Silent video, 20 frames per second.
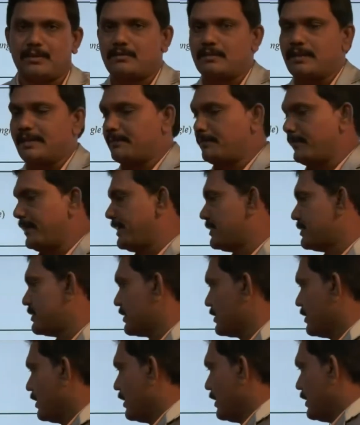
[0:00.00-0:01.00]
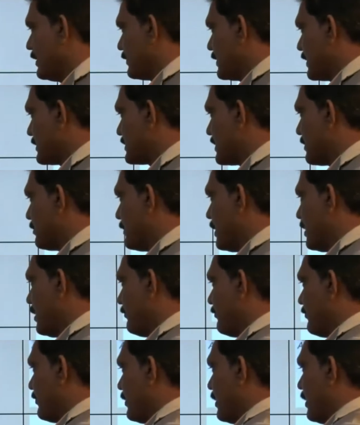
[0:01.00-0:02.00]
That means the sum
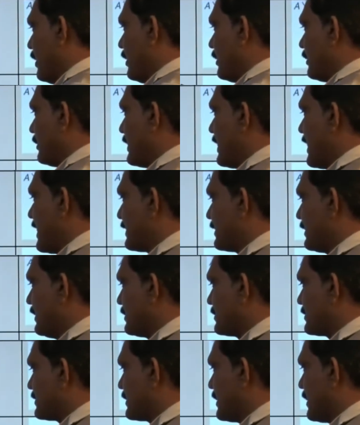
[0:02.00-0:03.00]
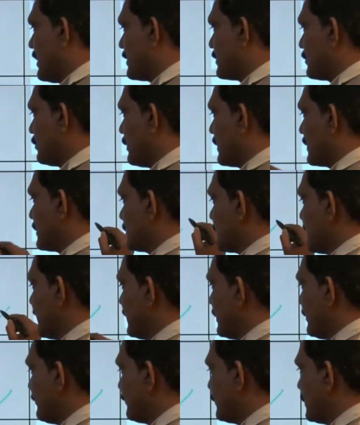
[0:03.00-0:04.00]
of all angles on one
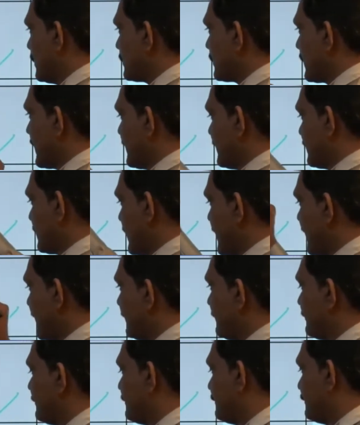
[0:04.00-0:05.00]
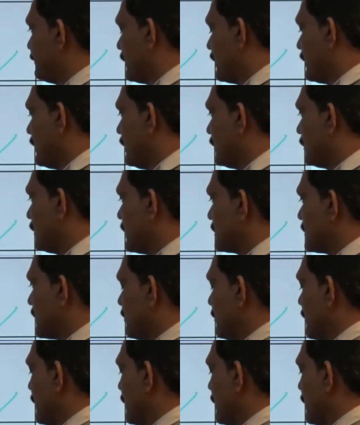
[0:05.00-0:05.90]
side of the straight line. The sum